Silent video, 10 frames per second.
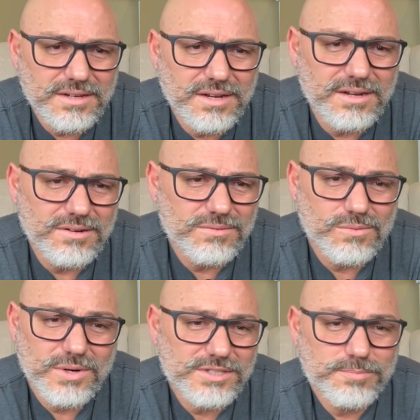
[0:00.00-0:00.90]

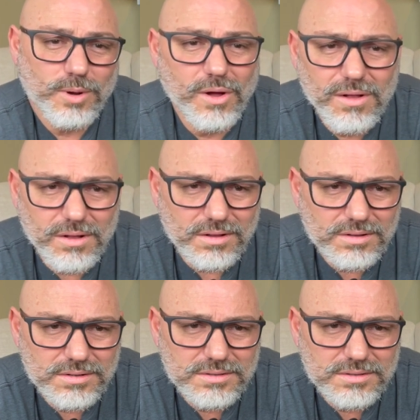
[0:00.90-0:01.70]
And what is Paul?